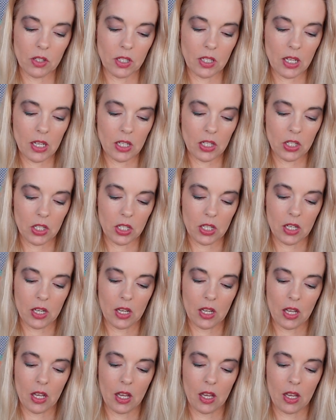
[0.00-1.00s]
stitch,
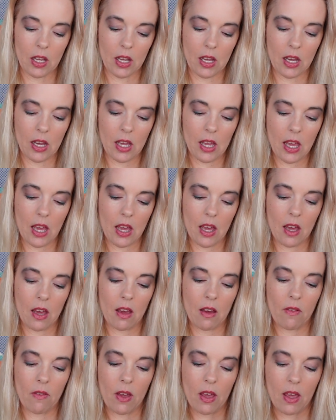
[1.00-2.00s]
I
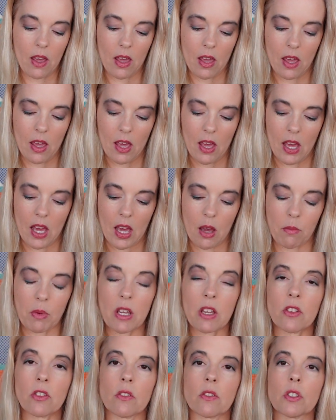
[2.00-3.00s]
have
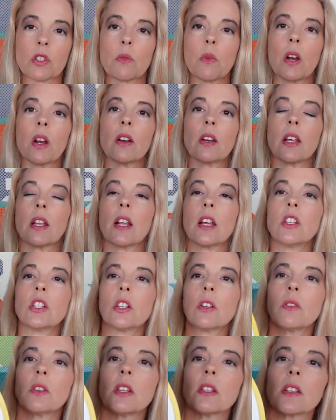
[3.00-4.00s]
Happy Easter squared, and I
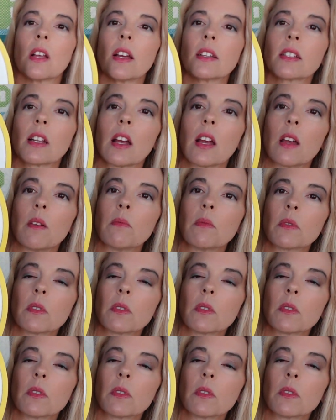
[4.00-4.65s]
showed these last time,